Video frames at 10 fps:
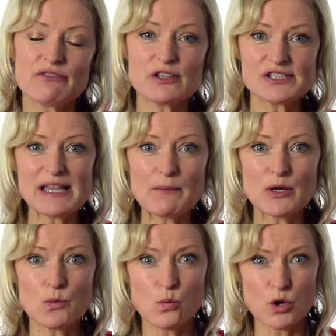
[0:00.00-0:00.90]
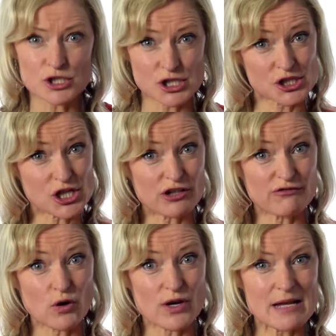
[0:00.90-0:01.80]
if you're someone who wants to start
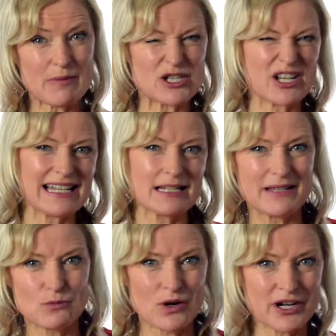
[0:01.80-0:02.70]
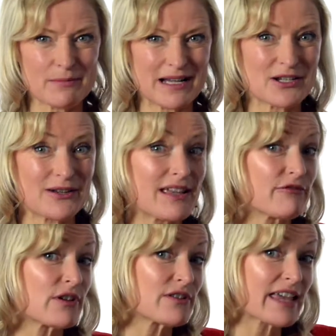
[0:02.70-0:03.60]
vlogging but you're a little bit worried about going in
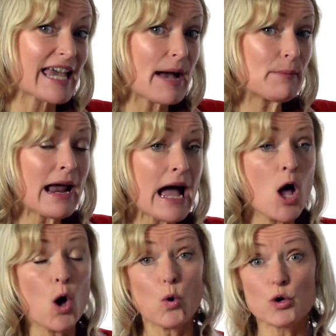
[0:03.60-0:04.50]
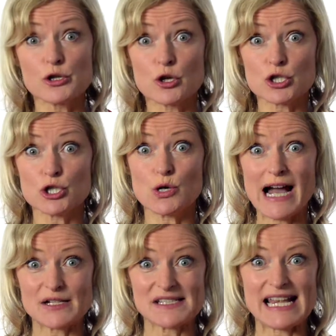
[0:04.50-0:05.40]
front of the camera, or you're not sure
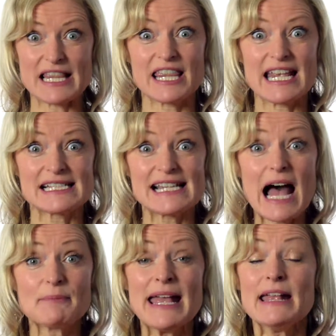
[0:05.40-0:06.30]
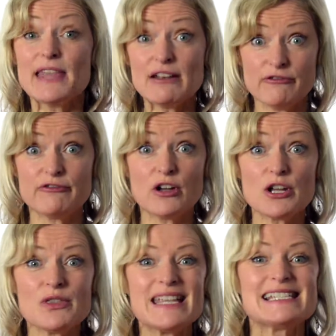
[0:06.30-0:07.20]
how to set things up, then
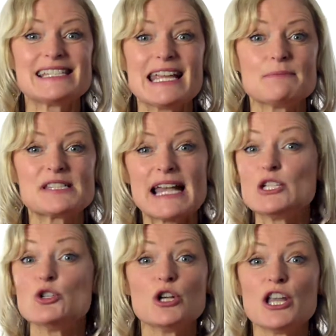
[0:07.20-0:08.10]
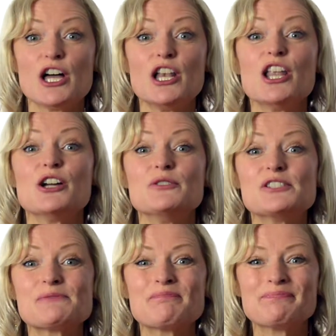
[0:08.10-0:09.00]
follow these tips and you'll learn
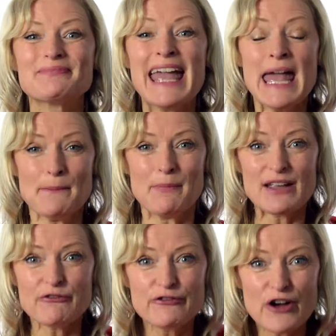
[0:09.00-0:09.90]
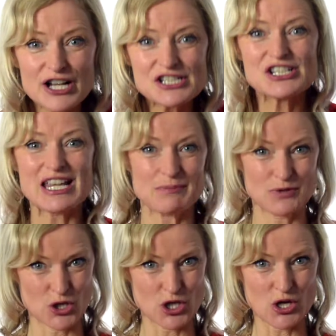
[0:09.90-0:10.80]
loads. My first tip
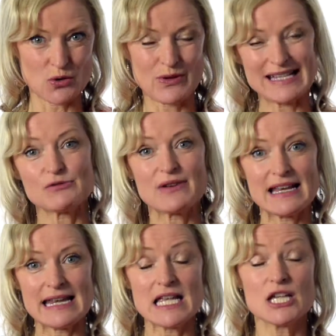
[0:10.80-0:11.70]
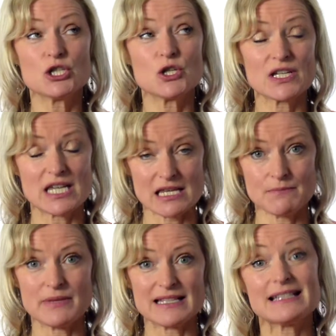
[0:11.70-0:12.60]
to you is really to
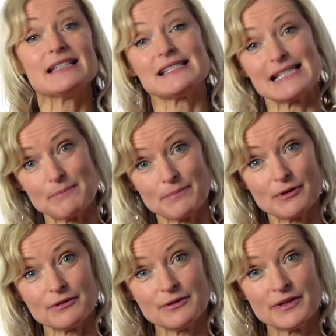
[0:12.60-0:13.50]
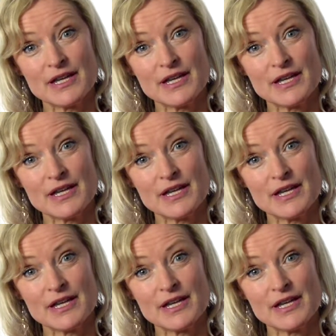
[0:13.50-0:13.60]
keep it simple.